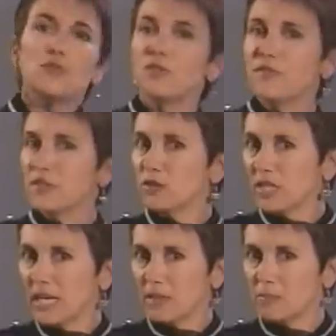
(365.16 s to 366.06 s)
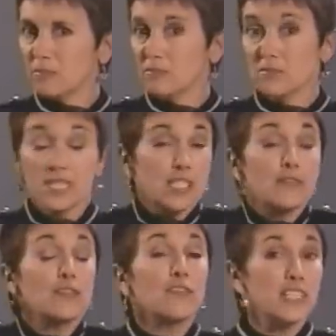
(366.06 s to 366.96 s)
Do you feel numb, as
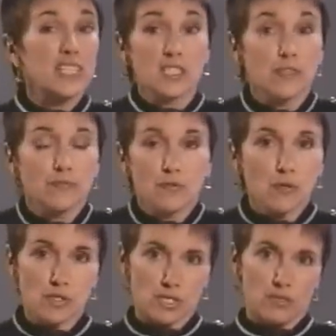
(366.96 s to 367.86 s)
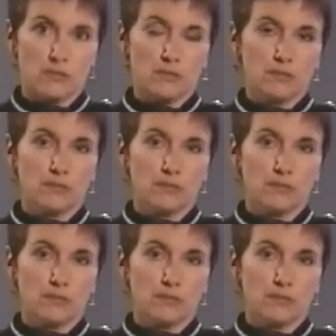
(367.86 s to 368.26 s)
if your feelings are frozen?